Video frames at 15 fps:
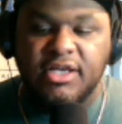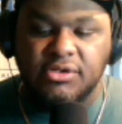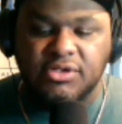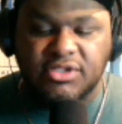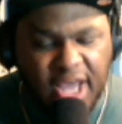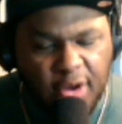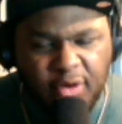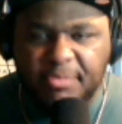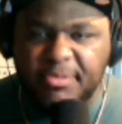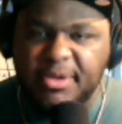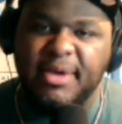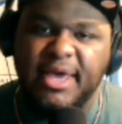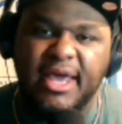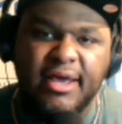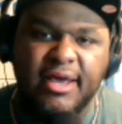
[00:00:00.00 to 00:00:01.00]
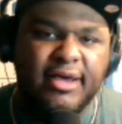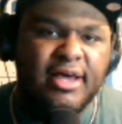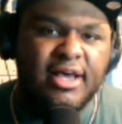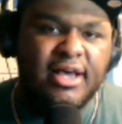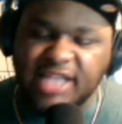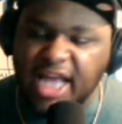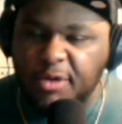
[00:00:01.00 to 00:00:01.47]
So stay with me, man.
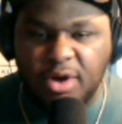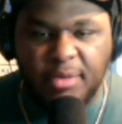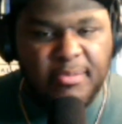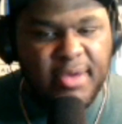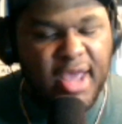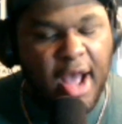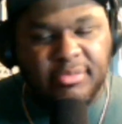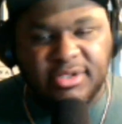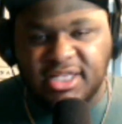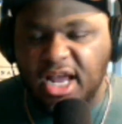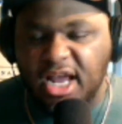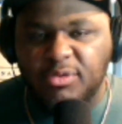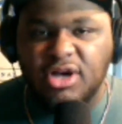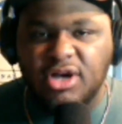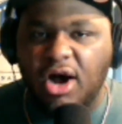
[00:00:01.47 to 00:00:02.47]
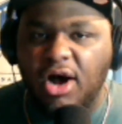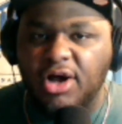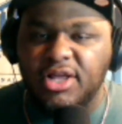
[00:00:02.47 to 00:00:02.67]
Stay with me. I'm staying with y'all.